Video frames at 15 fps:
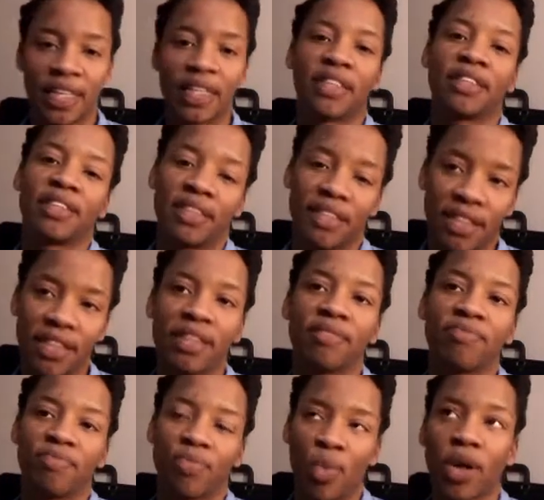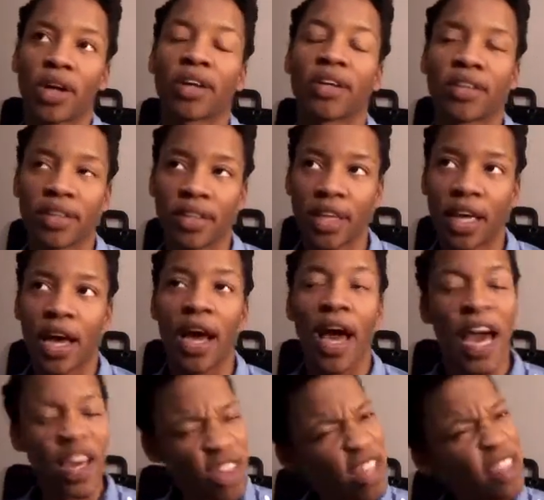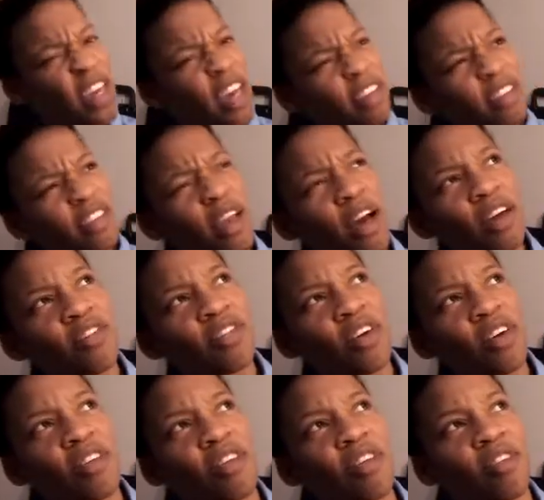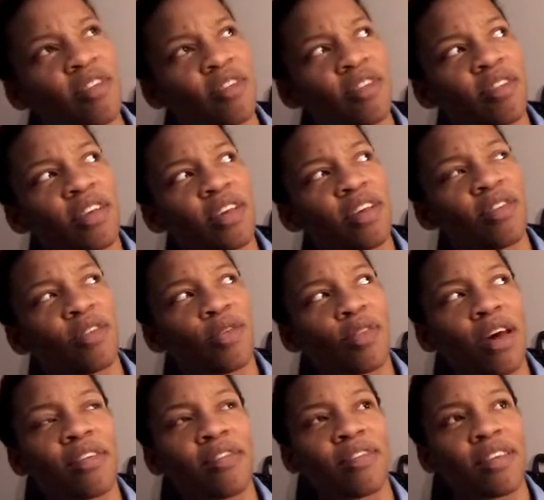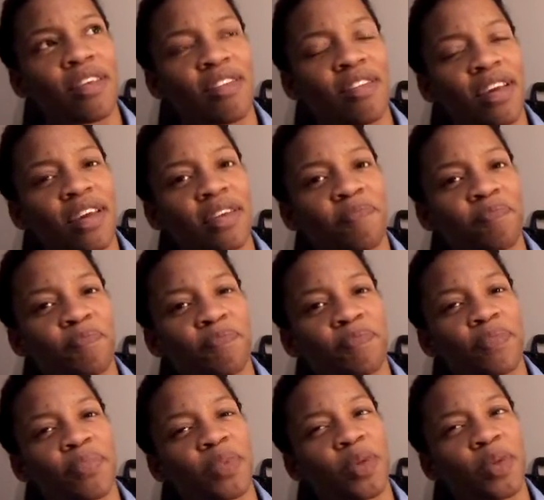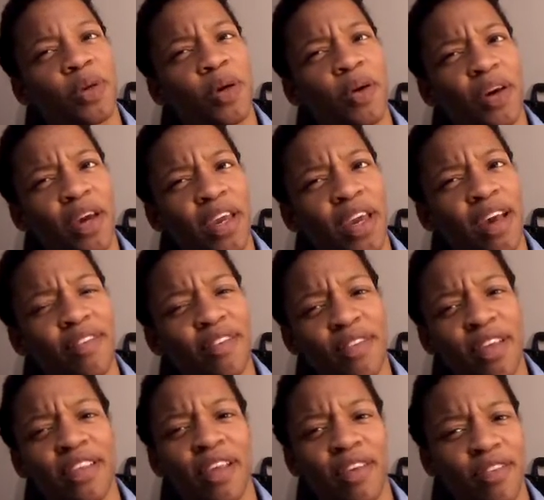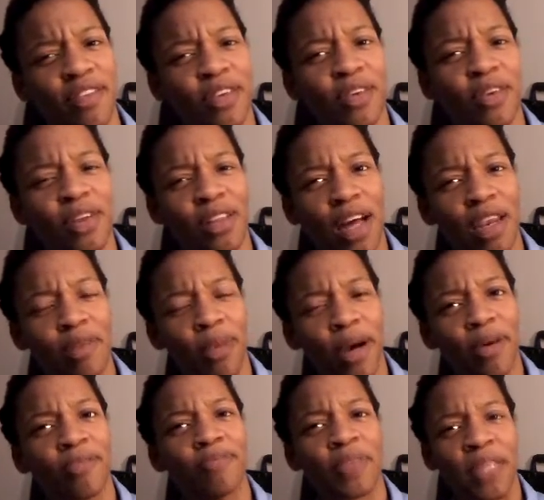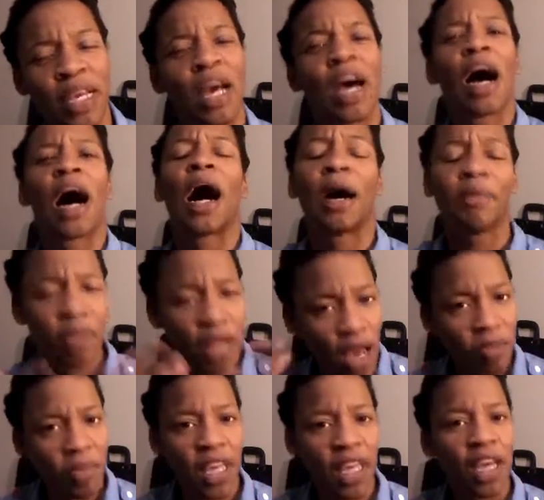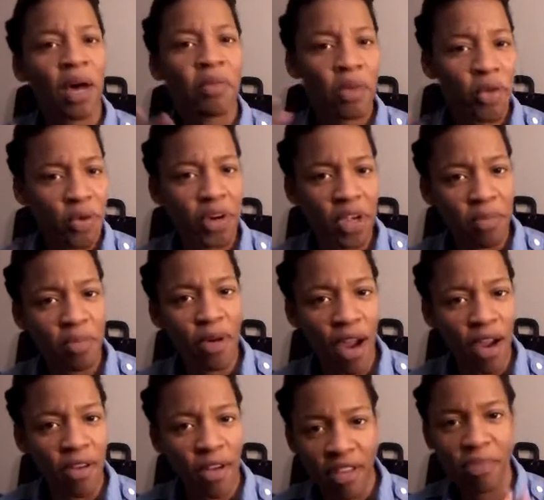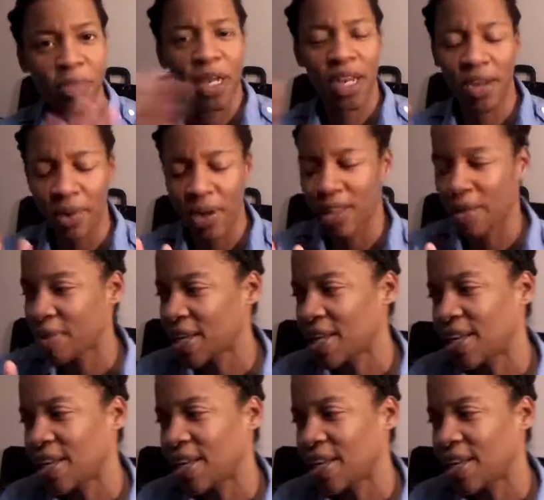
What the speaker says: it work. Yeah. Actually, I think I started in 2016. Okay, yeah, so that tells you a lot about I'm coming. I'm a work in progress, but anyway, let